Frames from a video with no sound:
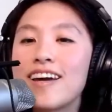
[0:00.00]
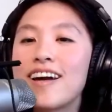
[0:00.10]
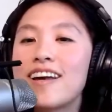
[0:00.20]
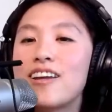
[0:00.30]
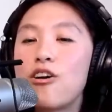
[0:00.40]

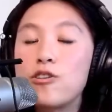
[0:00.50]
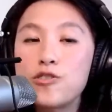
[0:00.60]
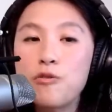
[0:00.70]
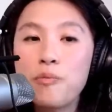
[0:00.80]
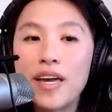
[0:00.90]
and
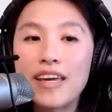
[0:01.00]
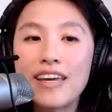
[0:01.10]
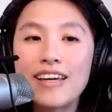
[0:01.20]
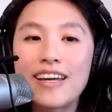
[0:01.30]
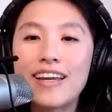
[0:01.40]
also
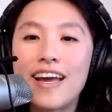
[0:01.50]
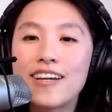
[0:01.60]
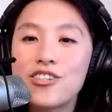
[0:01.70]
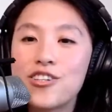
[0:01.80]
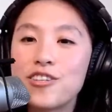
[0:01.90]
making a
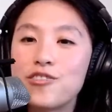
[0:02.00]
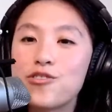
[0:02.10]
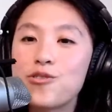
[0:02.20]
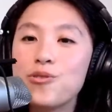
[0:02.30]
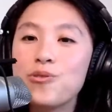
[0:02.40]
connection
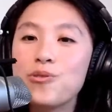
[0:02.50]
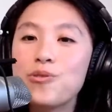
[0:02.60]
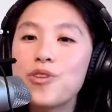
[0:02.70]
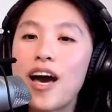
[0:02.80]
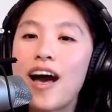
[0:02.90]

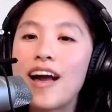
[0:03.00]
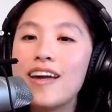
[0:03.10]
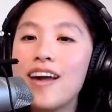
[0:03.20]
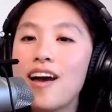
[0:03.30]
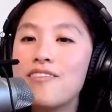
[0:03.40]
to the high
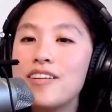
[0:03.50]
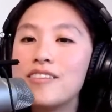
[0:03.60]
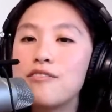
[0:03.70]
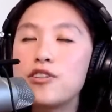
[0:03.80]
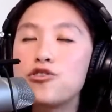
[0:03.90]

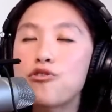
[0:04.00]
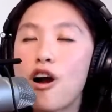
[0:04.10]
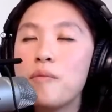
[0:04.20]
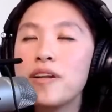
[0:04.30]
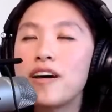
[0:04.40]
heavens of
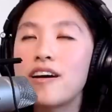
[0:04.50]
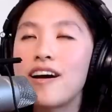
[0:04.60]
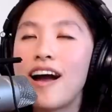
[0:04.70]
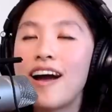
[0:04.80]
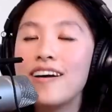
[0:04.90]
Andromeda
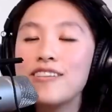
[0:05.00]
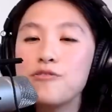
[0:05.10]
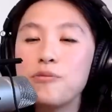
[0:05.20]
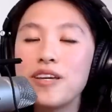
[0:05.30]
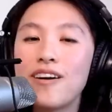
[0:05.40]
as
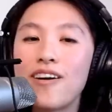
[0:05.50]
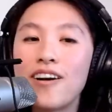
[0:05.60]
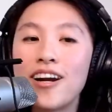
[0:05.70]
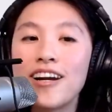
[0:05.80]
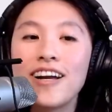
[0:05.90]
we
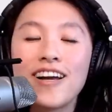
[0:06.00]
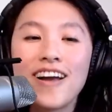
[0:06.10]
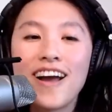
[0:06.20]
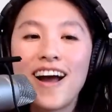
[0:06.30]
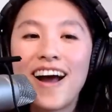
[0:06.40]
are
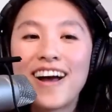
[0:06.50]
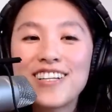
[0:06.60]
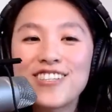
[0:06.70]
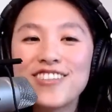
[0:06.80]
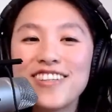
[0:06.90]

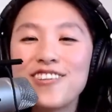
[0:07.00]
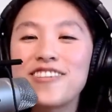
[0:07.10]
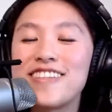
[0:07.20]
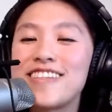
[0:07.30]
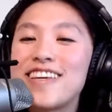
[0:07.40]
actually
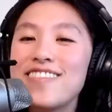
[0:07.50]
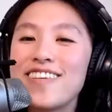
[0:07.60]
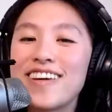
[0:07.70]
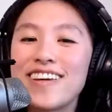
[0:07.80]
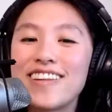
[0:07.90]

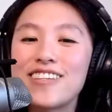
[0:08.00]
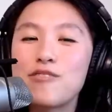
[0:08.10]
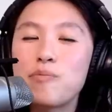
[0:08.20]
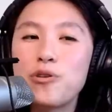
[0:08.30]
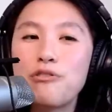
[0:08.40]
receiving
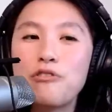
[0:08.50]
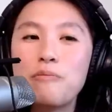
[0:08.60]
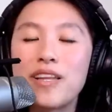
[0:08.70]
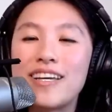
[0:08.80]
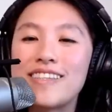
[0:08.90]
this beautiful
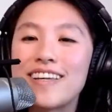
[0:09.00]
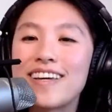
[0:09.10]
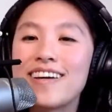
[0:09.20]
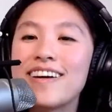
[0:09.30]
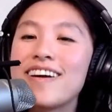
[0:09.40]

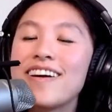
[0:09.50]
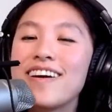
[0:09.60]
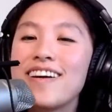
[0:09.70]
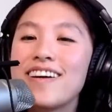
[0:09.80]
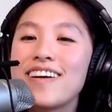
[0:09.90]
blessing.
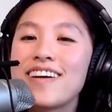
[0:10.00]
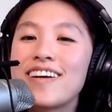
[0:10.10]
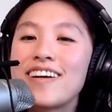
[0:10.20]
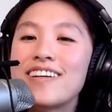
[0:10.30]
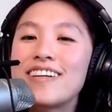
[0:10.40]

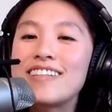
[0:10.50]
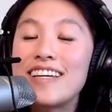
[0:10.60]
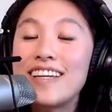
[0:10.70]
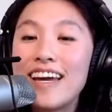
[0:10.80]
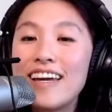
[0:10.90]

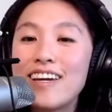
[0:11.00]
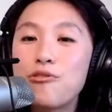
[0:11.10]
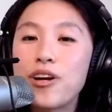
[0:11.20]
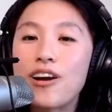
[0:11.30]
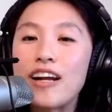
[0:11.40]
Today,
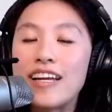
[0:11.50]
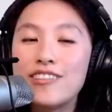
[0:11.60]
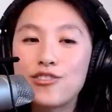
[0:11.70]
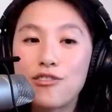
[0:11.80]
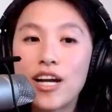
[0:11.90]
we are
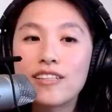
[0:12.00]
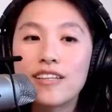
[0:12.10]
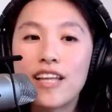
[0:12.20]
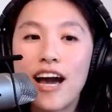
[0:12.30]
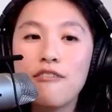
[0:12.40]
in direct
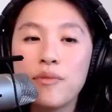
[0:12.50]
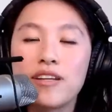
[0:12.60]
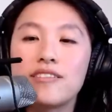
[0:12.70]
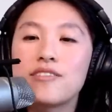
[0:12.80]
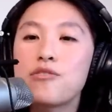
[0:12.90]

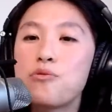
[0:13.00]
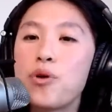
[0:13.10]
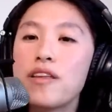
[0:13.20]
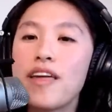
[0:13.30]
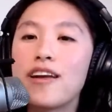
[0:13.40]
alignment
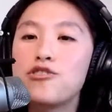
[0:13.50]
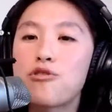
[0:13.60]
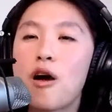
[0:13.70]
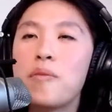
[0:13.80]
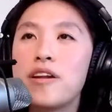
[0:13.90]
with
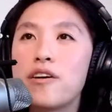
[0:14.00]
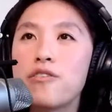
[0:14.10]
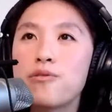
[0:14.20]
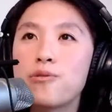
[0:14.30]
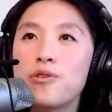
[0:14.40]
Andromeda
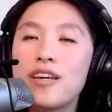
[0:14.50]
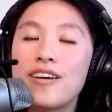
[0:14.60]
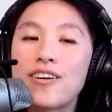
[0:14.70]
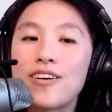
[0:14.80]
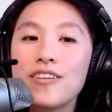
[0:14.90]
through the
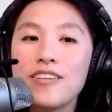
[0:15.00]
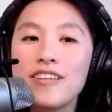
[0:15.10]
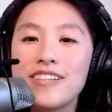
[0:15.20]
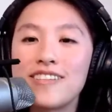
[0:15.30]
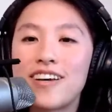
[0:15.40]
Earth
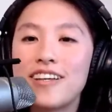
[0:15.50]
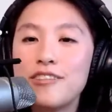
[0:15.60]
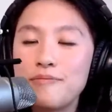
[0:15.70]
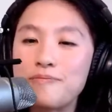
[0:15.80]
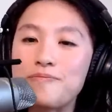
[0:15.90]
and the Sun,